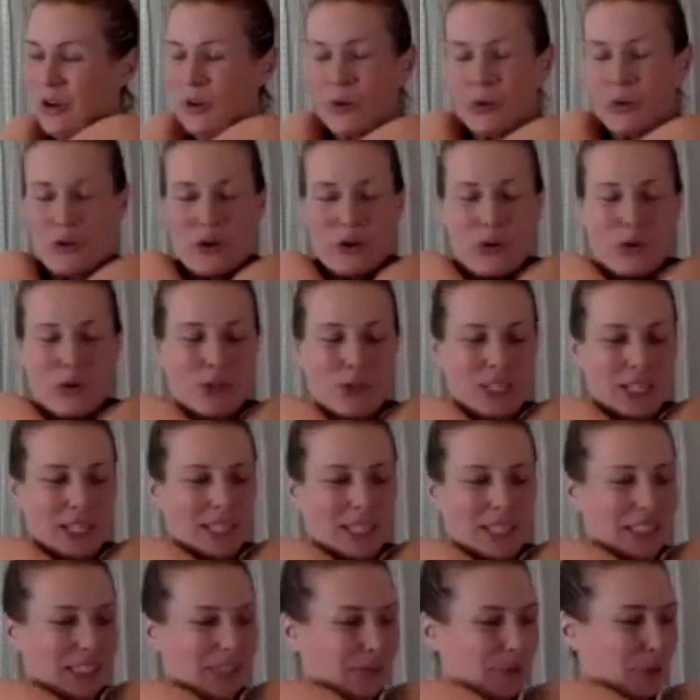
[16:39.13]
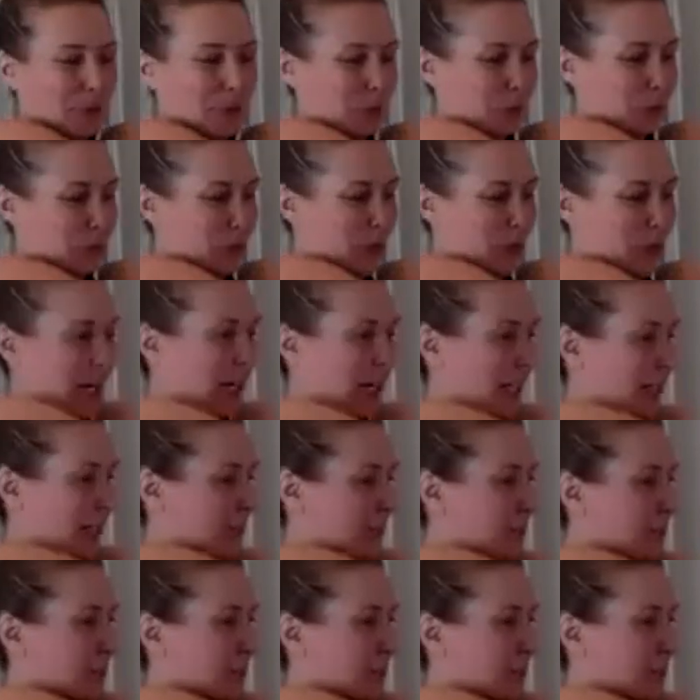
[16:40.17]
rotate left to right.